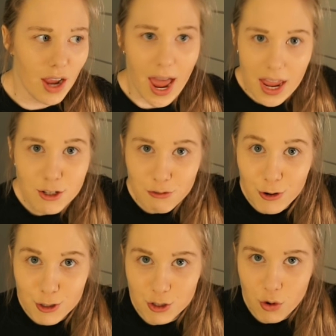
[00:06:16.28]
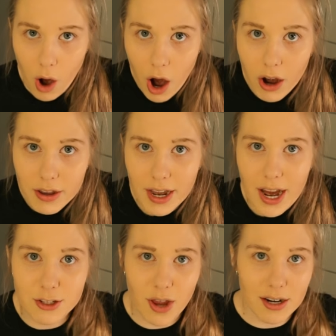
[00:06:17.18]
I had to focus so hard that I
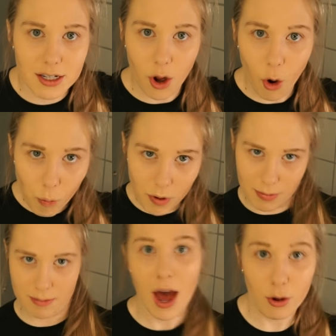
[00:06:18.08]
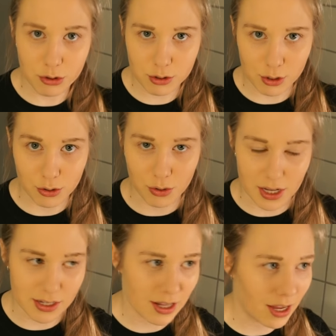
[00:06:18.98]
had to actually open my mouth to do
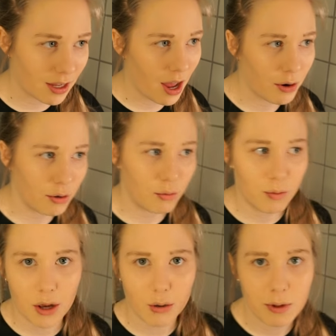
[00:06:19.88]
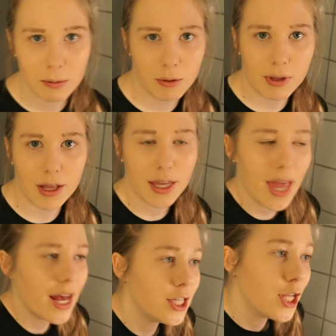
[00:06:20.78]
this. Like, how do people be like,
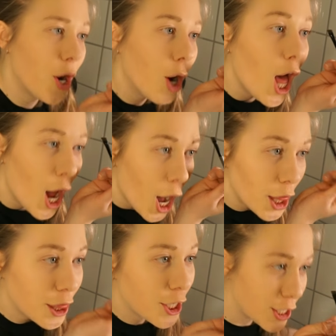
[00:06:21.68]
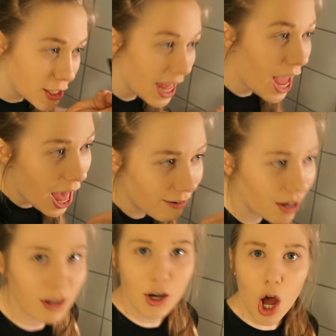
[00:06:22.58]
yeah, so on Thursday I'm
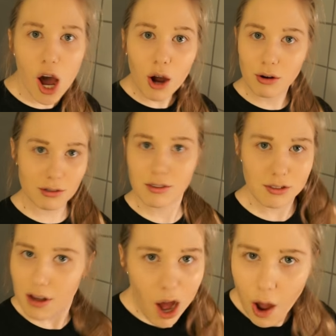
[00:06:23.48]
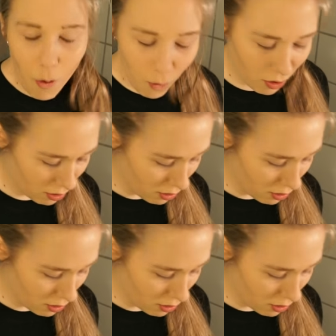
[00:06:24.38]
gonna, no.